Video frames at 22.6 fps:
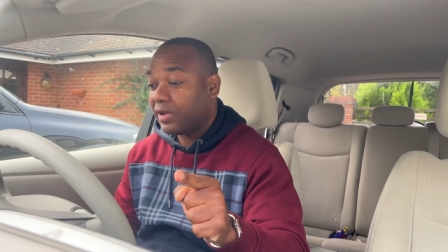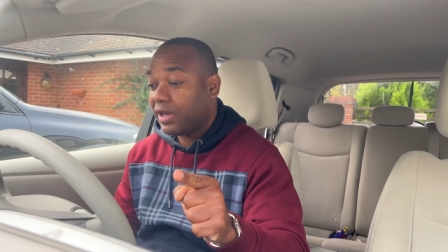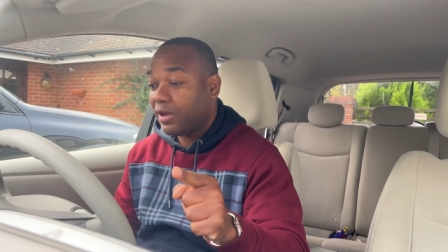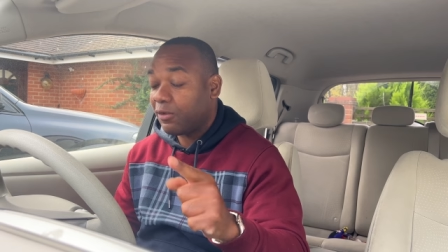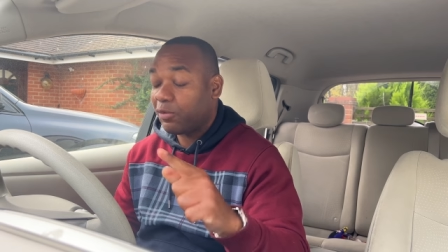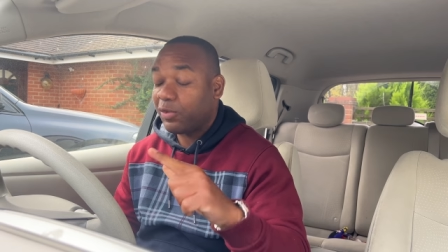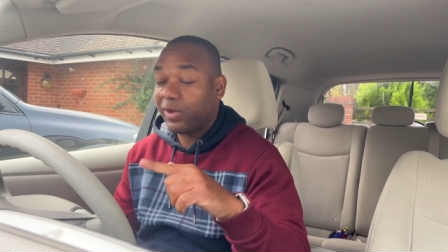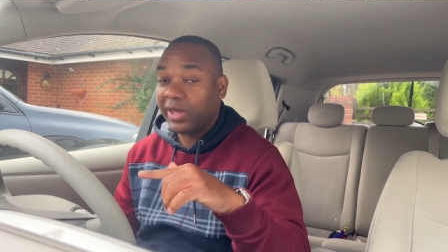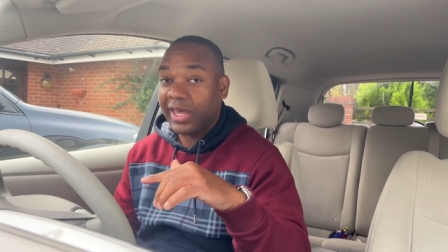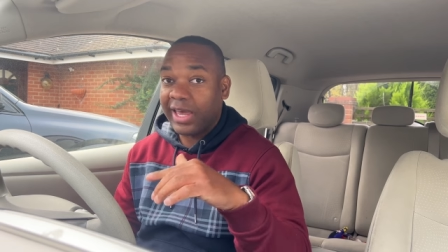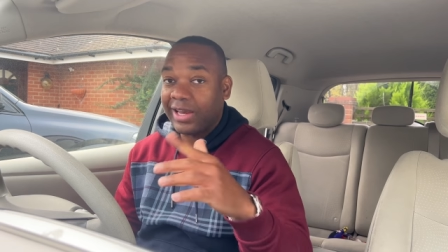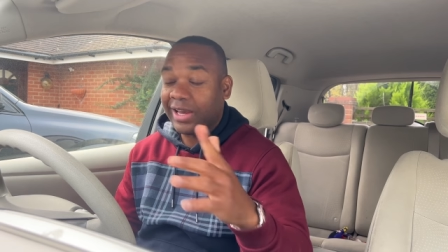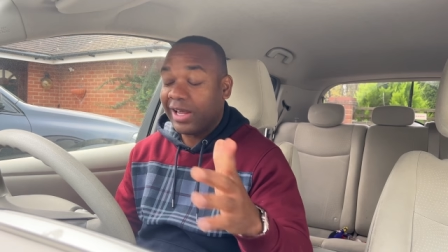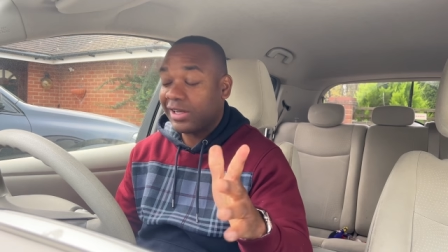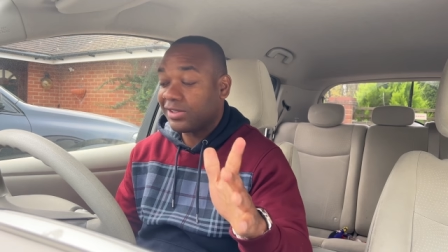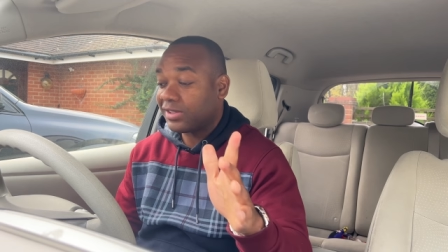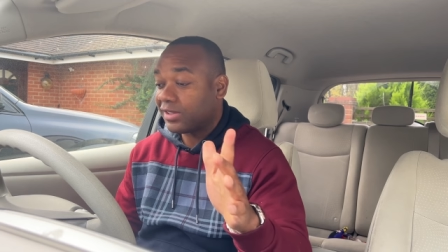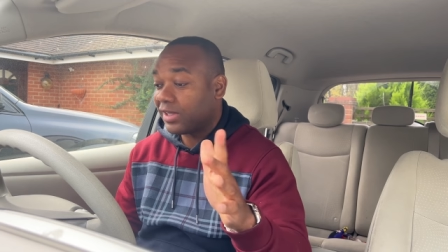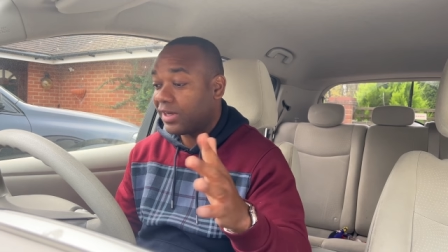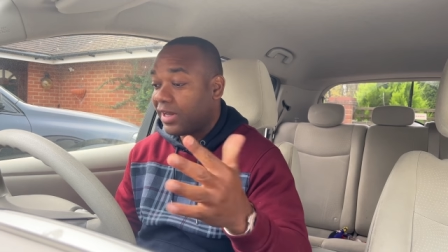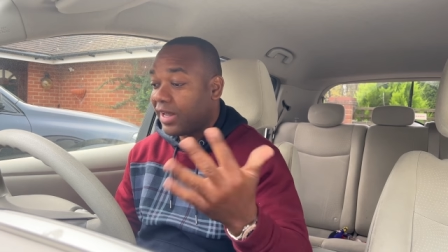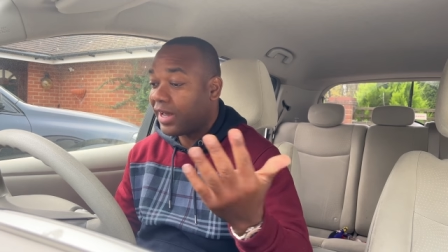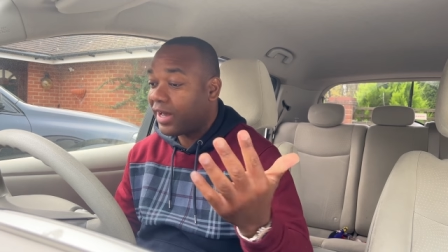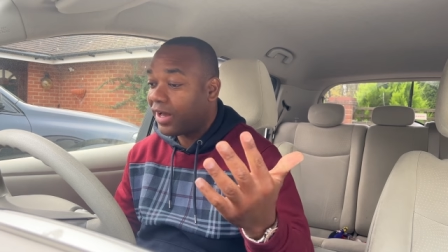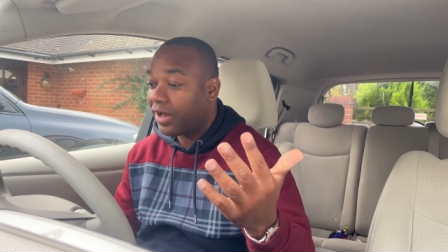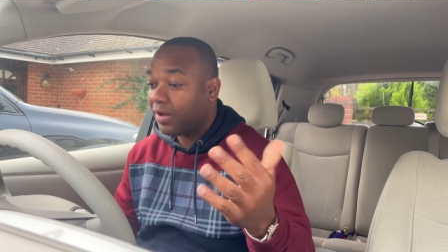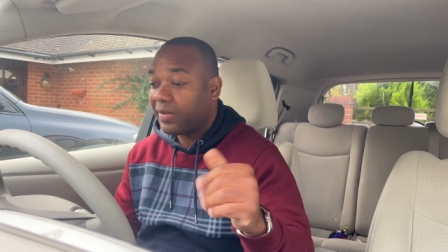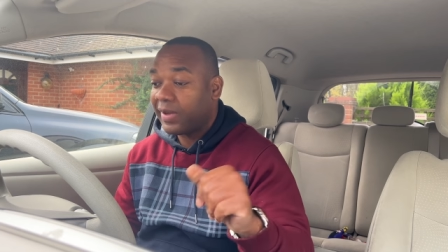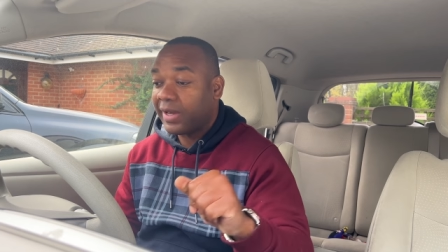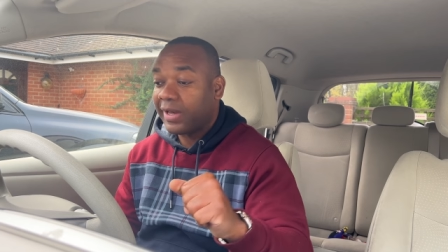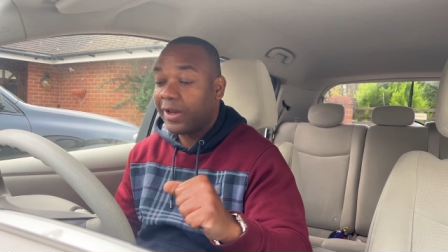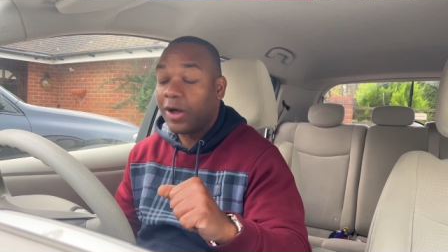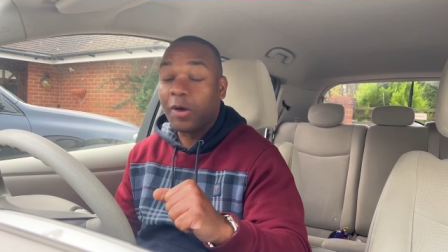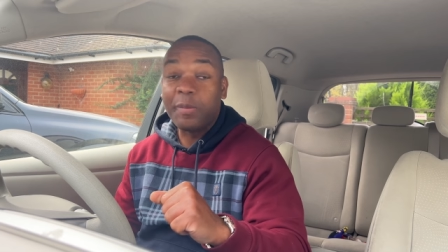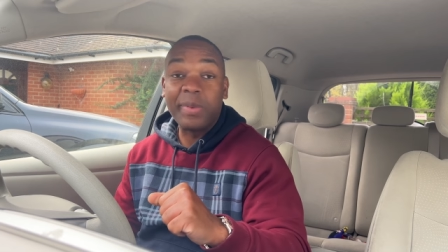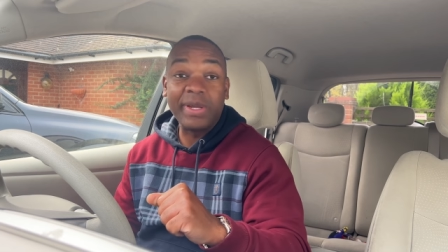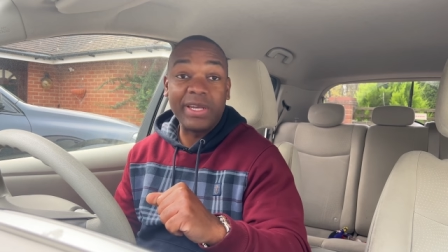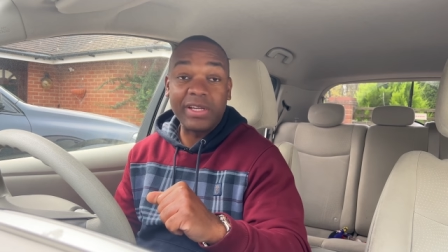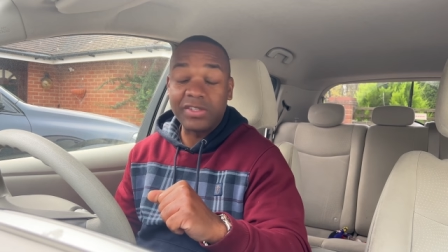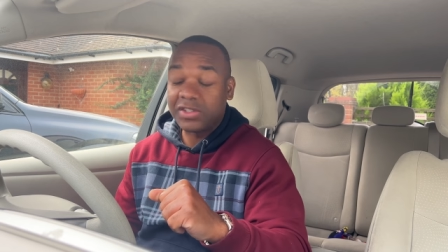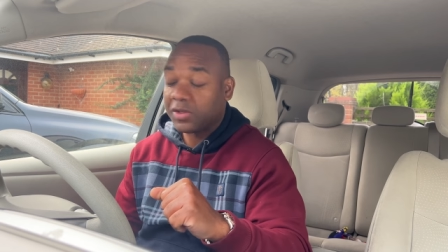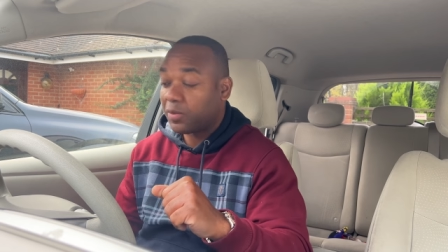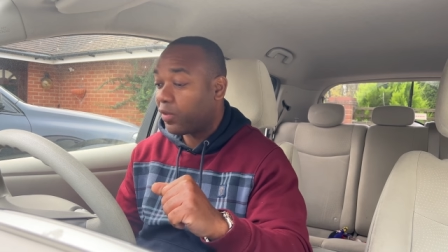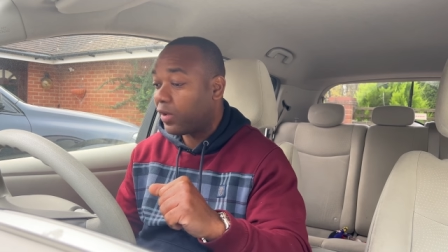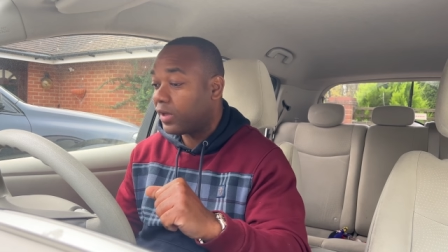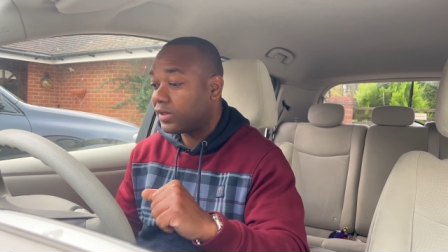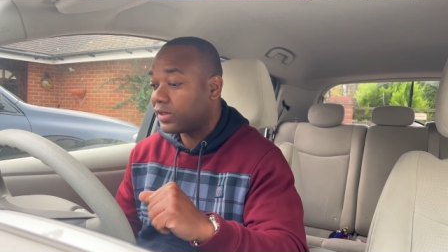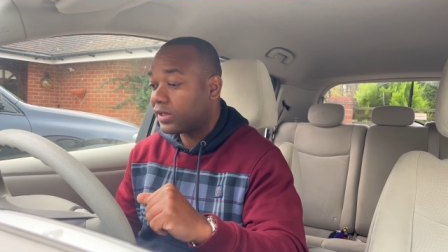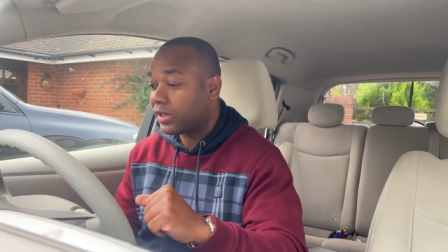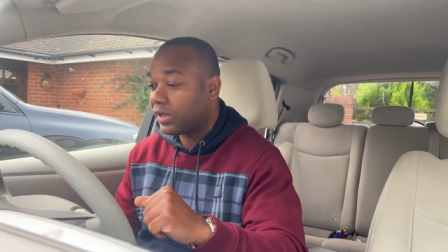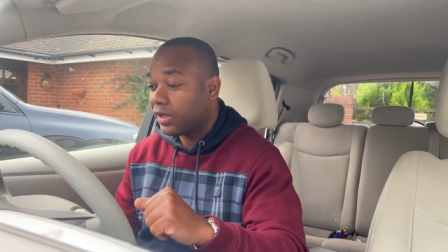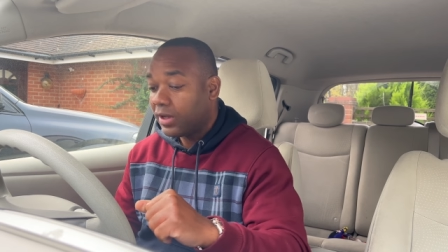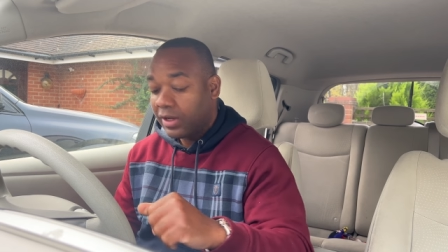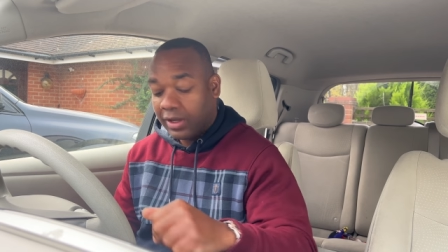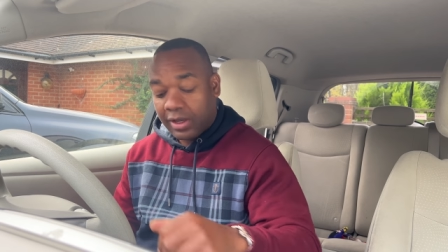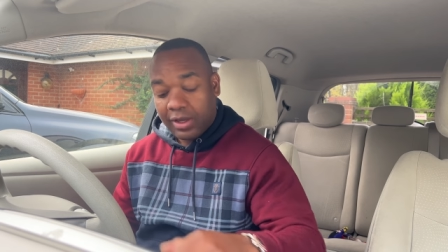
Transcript: If we get less than that, I'll be a little bit disappointed.